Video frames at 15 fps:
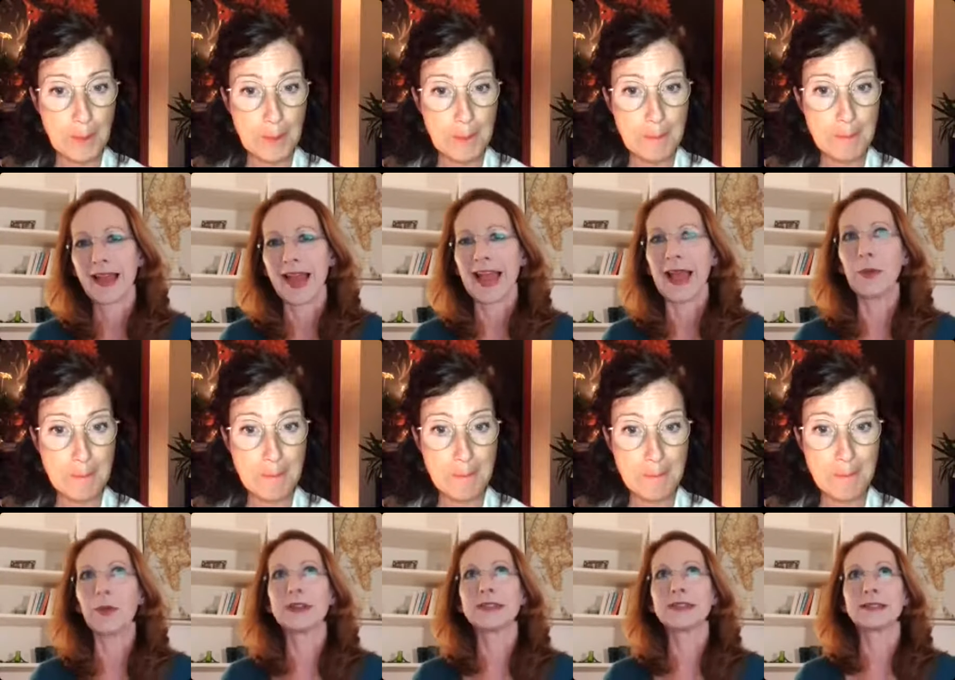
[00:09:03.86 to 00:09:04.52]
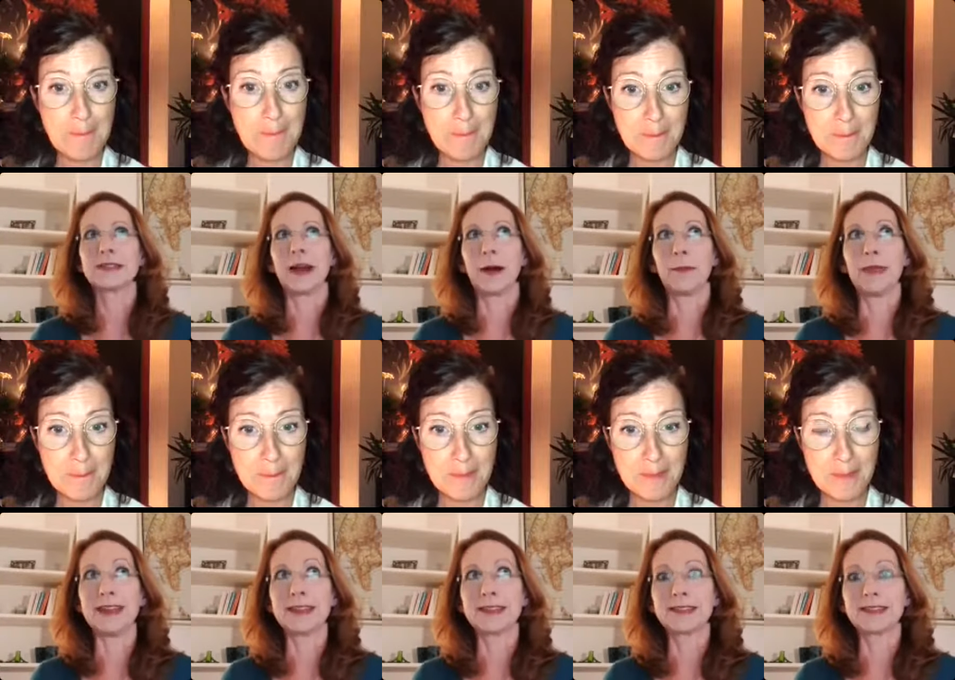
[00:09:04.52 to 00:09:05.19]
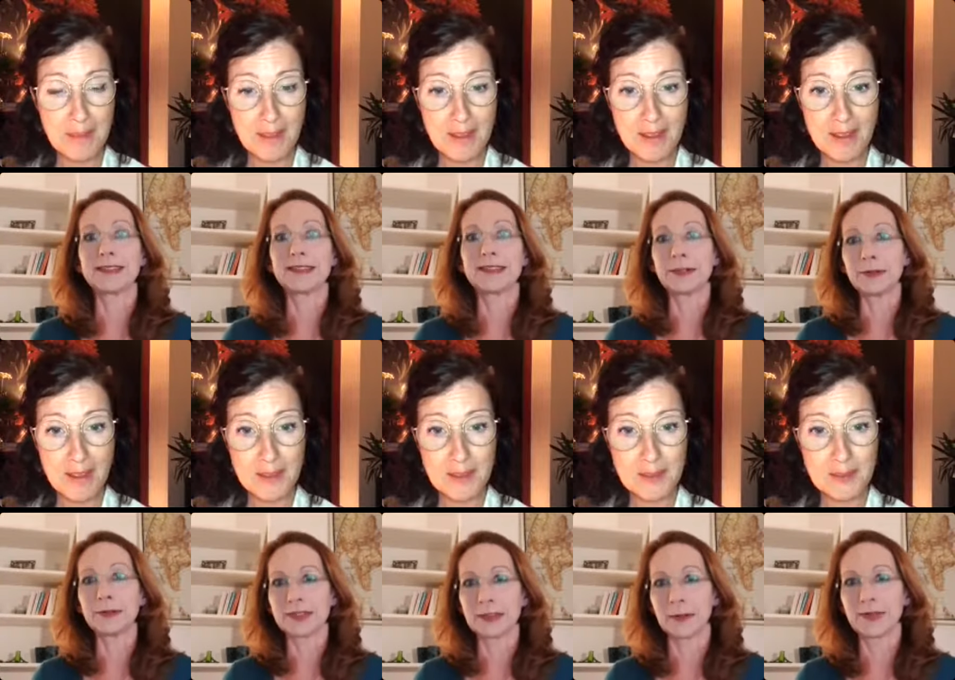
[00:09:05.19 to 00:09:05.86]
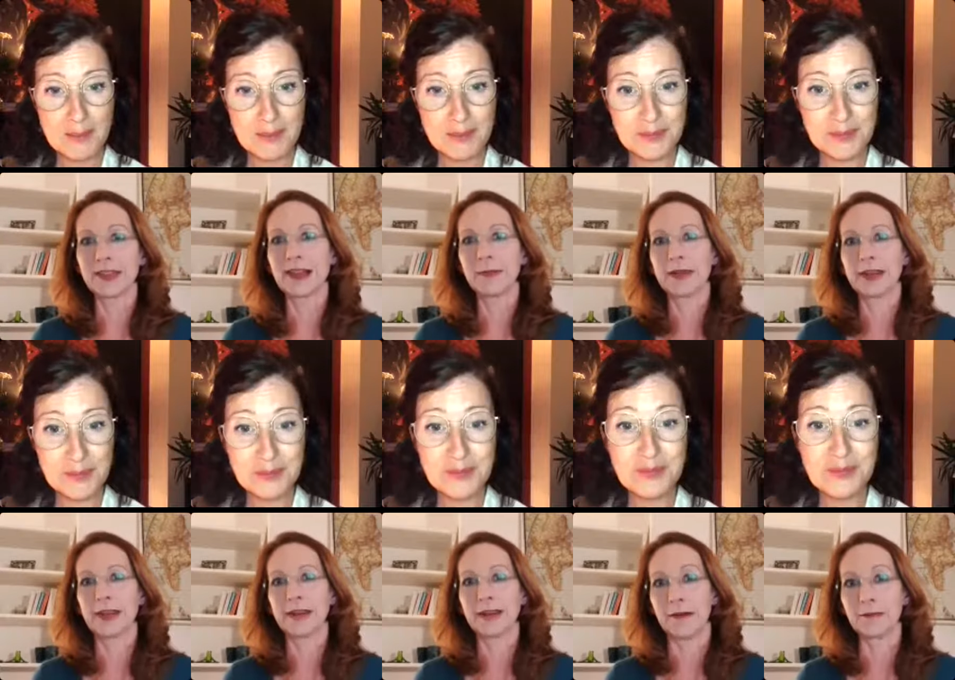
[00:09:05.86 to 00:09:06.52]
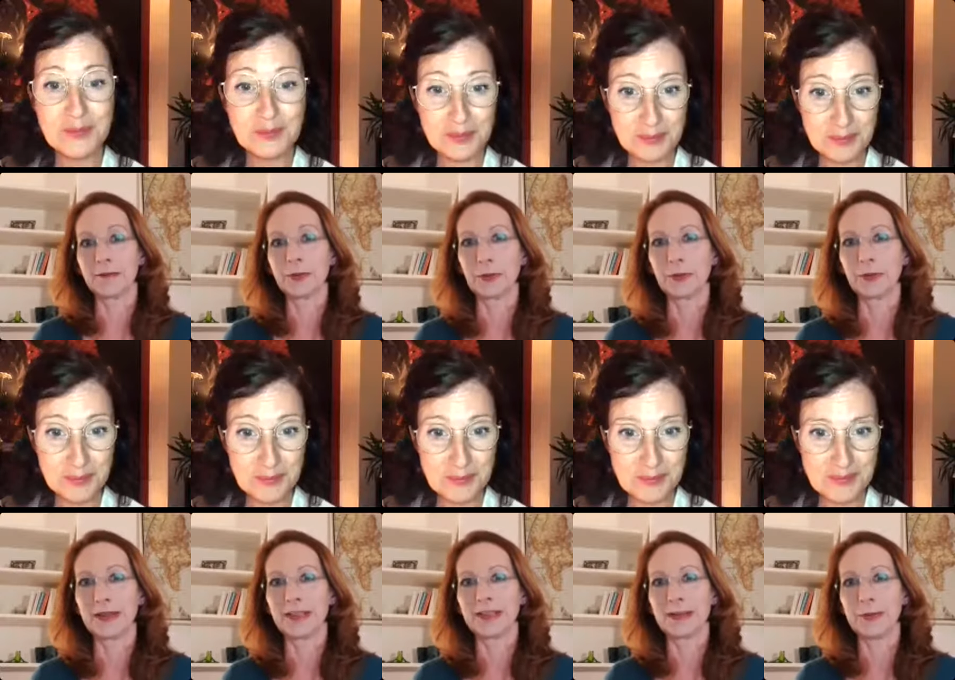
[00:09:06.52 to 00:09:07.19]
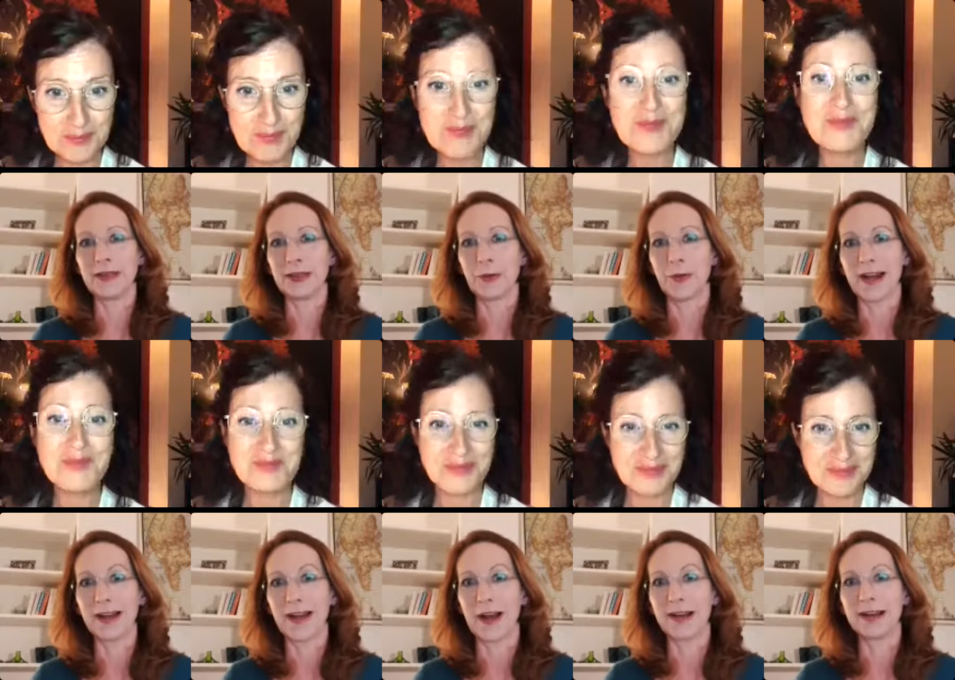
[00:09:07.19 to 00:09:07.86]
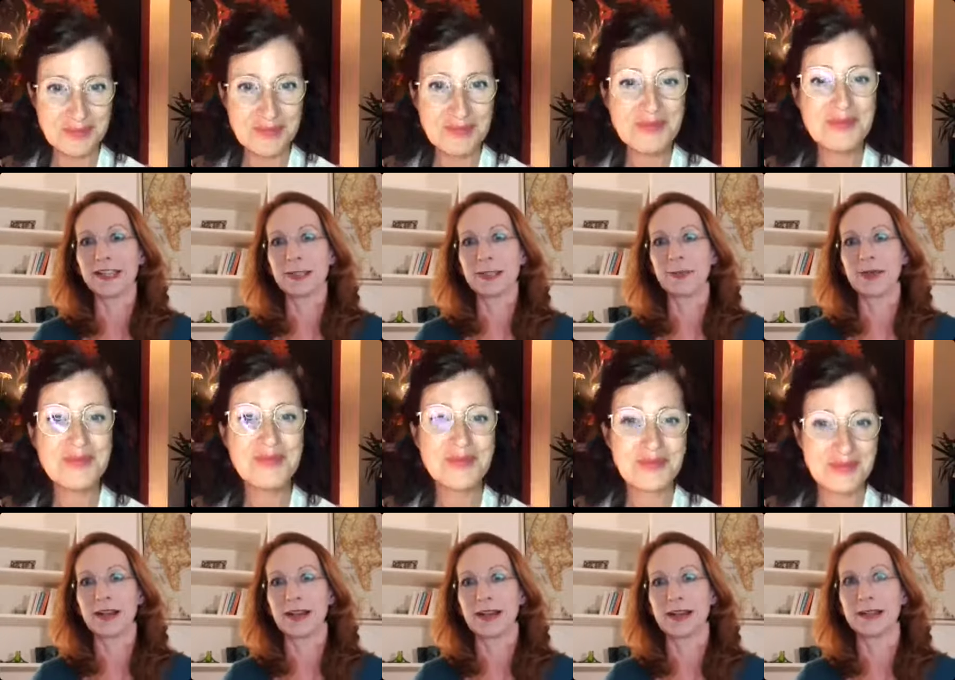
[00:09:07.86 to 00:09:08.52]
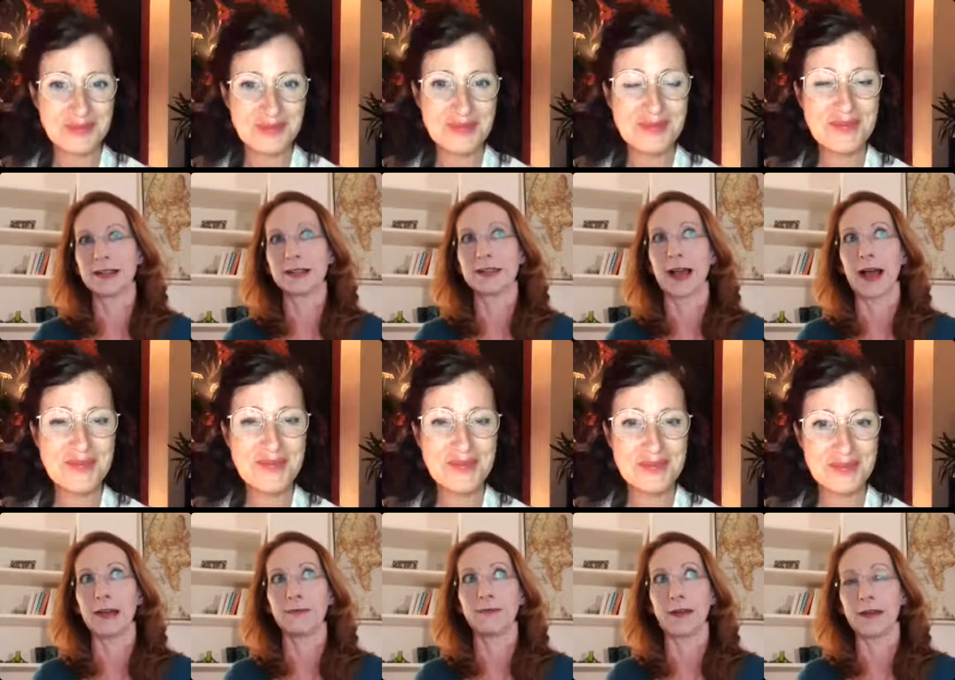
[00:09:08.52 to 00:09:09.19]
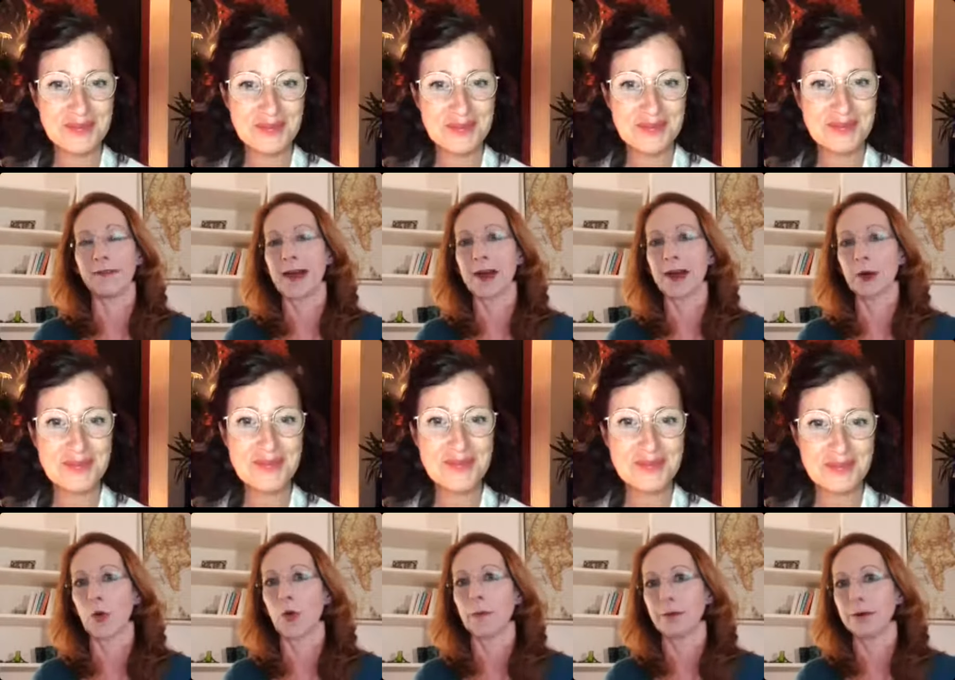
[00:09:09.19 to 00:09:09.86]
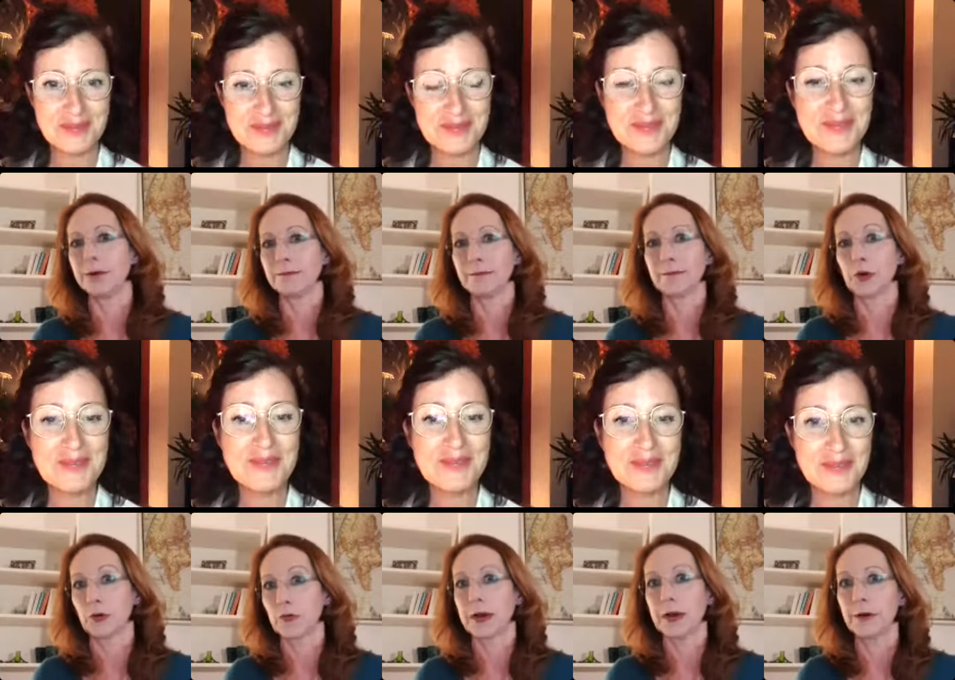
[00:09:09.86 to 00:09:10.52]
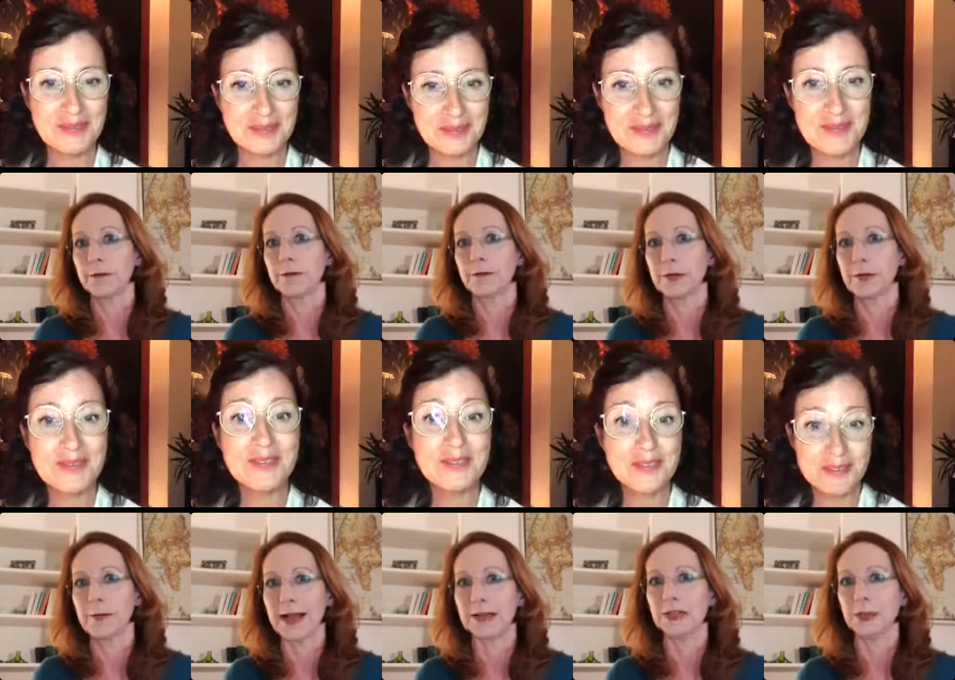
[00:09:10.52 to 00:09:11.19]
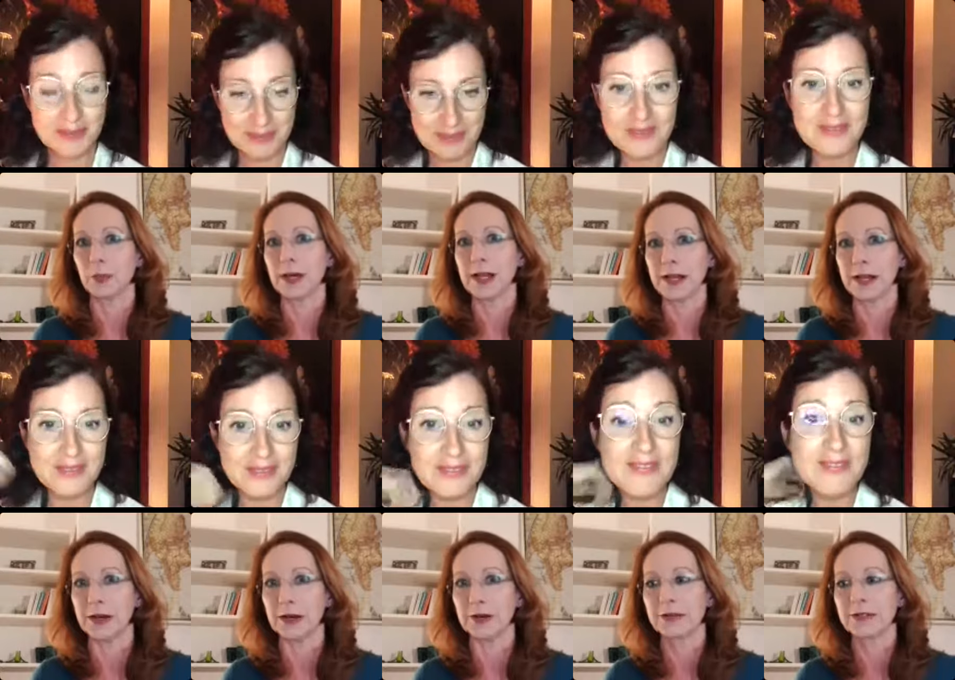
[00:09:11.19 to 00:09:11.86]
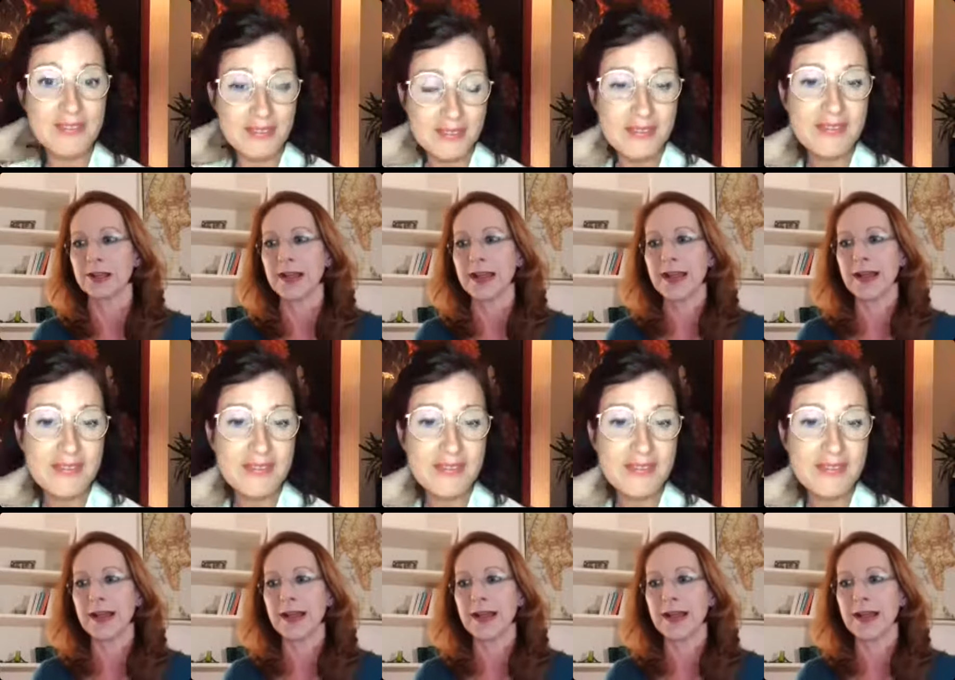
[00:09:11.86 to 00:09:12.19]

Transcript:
Speaker 1: it was um, it's still something i'm getting comfortable with to be quite honest because i've i've had a corporate career for the past 20 years